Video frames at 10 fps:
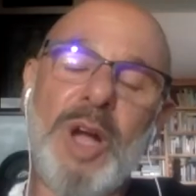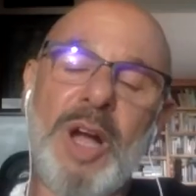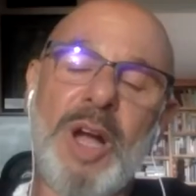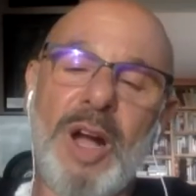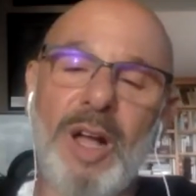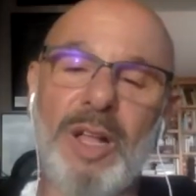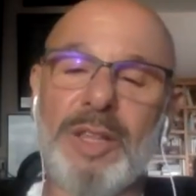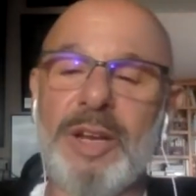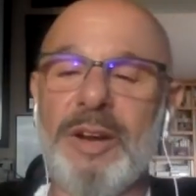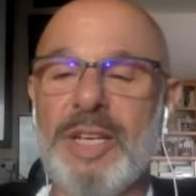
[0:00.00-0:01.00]
Well,
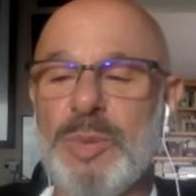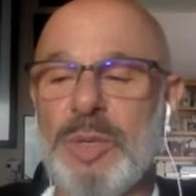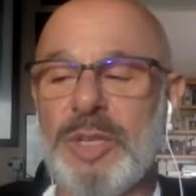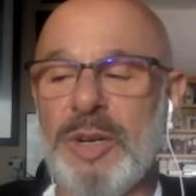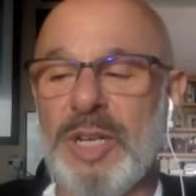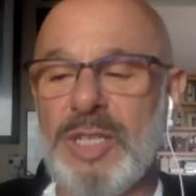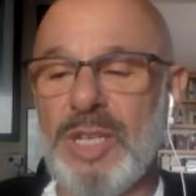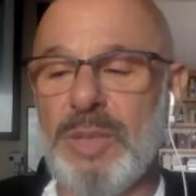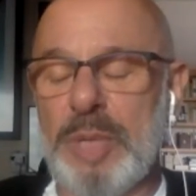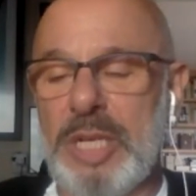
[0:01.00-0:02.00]
there is, but there
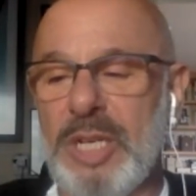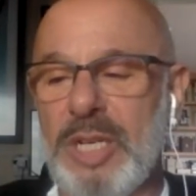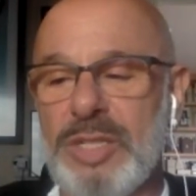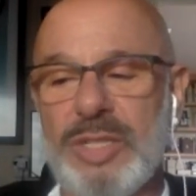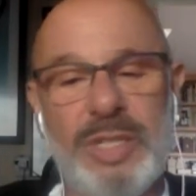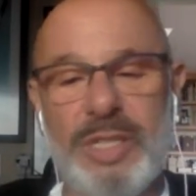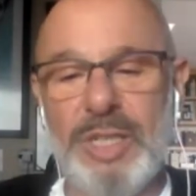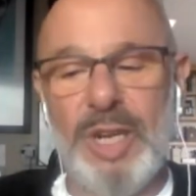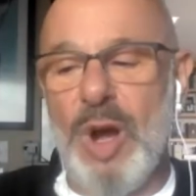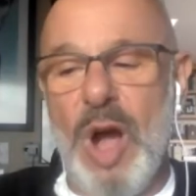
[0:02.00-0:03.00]
isn't because,
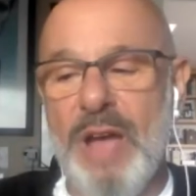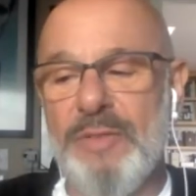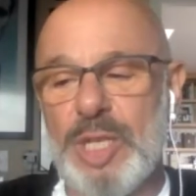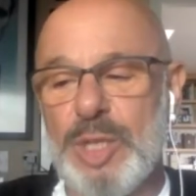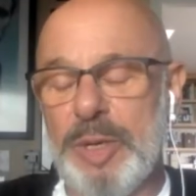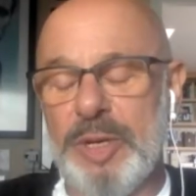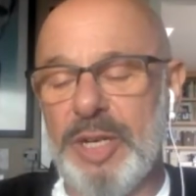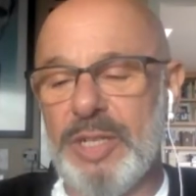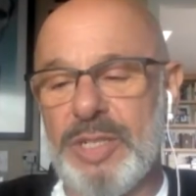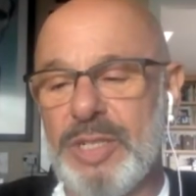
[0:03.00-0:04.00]
I've
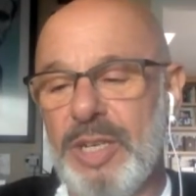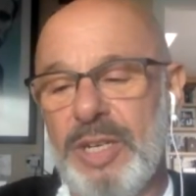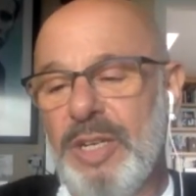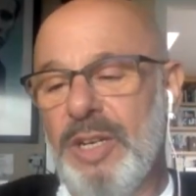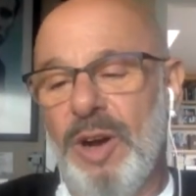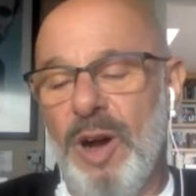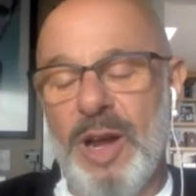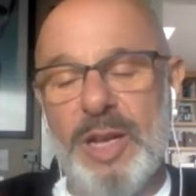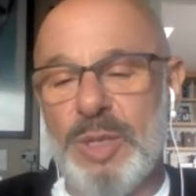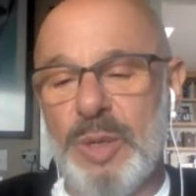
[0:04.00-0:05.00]
experienced
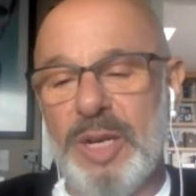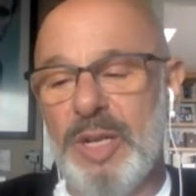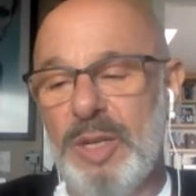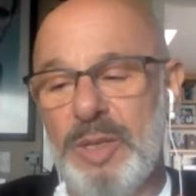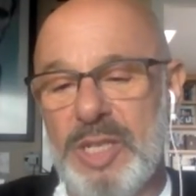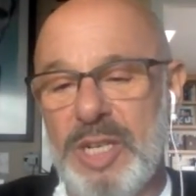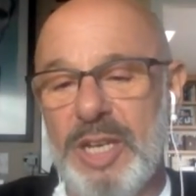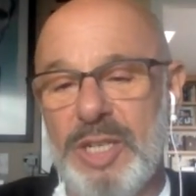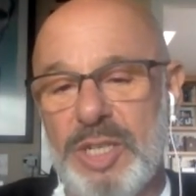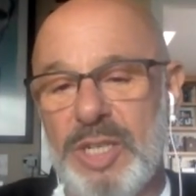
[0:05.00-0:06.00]
auditory
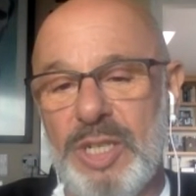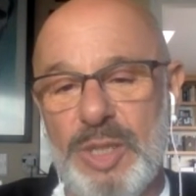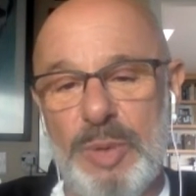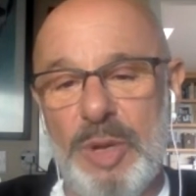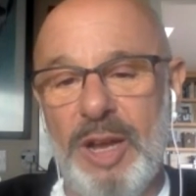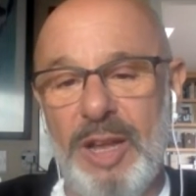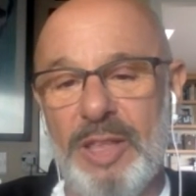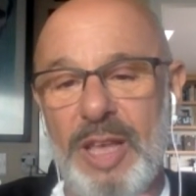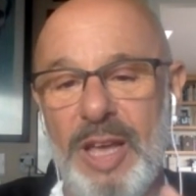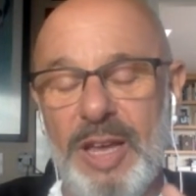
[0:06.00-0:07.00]
hallucinations behind
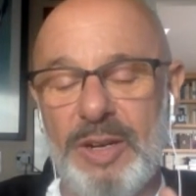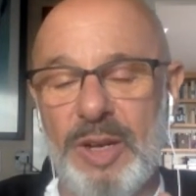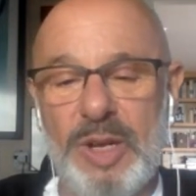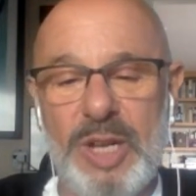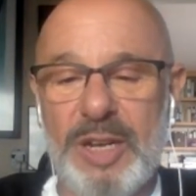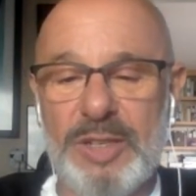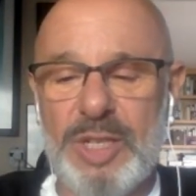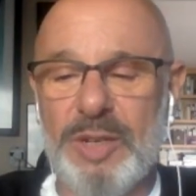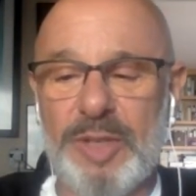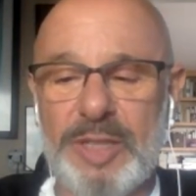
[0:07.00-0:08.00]
that and all kind of
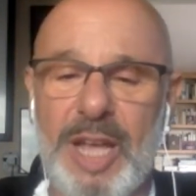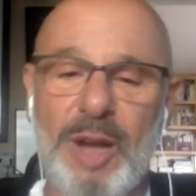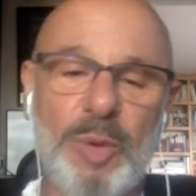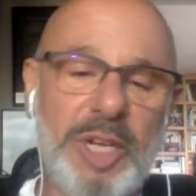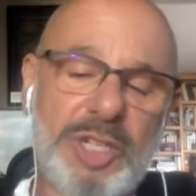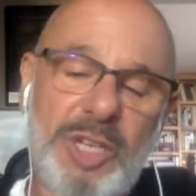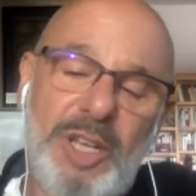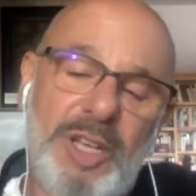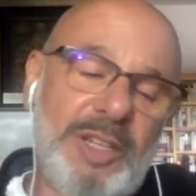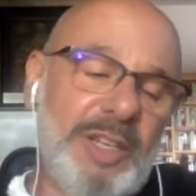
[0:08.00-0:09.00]
stuff like that, which,
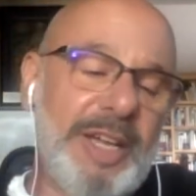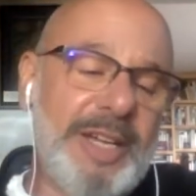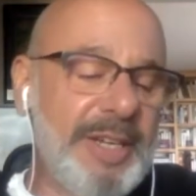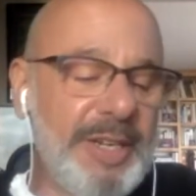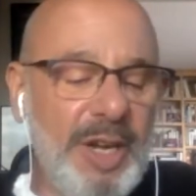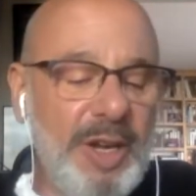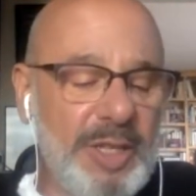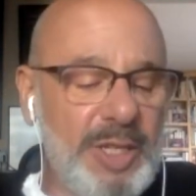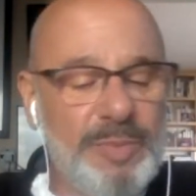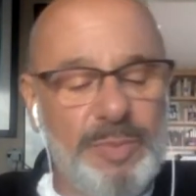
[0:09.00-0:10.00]
like,
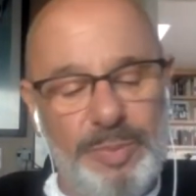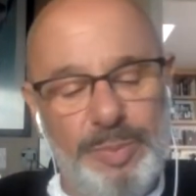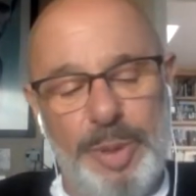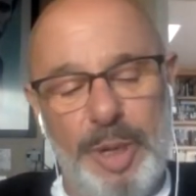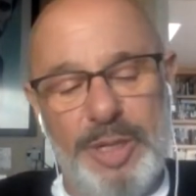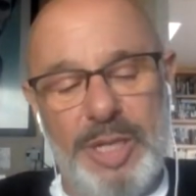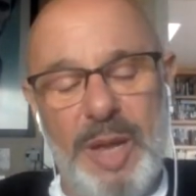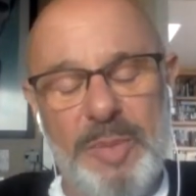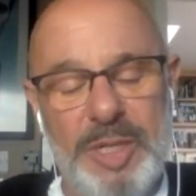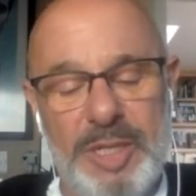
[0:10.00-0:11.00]
this person
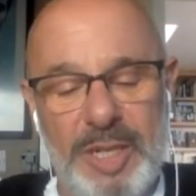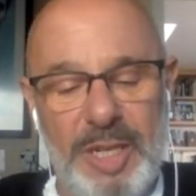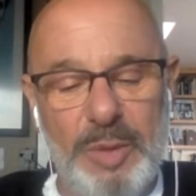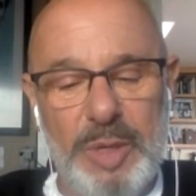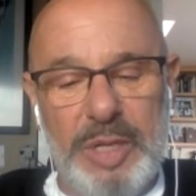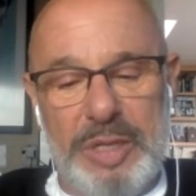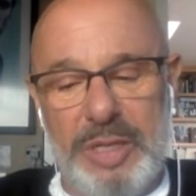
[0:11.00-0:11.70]
I've been dealing with,